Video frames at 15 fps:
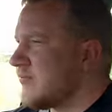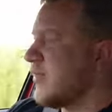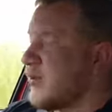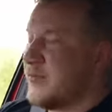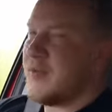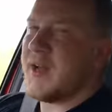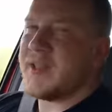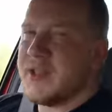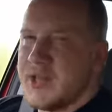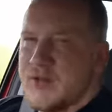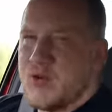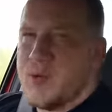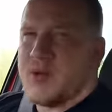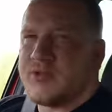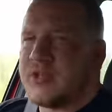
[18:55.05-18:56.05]
The fact that the
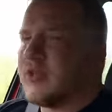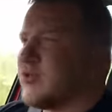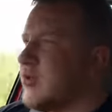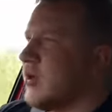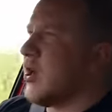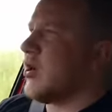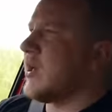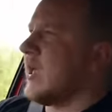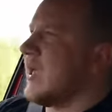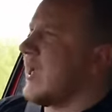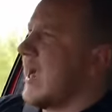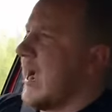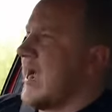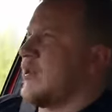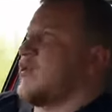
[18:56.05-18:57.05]
remote central locking
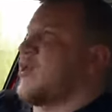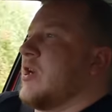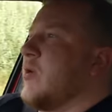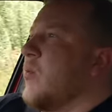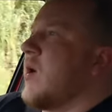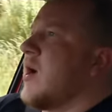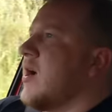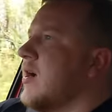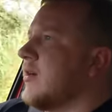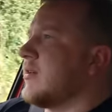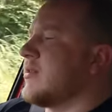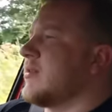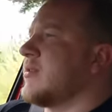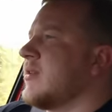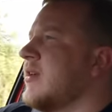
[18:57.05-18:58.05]
actually
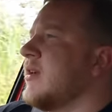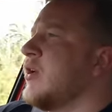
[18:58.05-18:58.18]
works